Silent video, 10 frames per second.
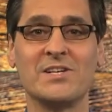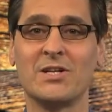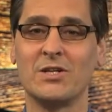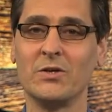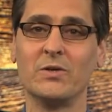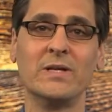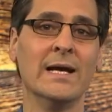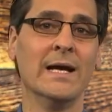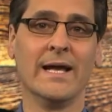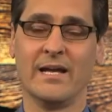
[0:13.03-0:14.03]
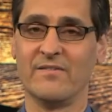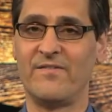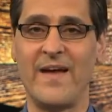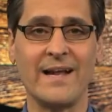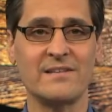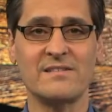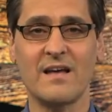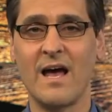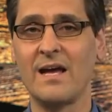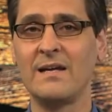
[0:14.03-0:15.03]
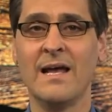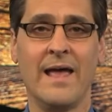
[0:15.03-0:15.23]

include infanticide,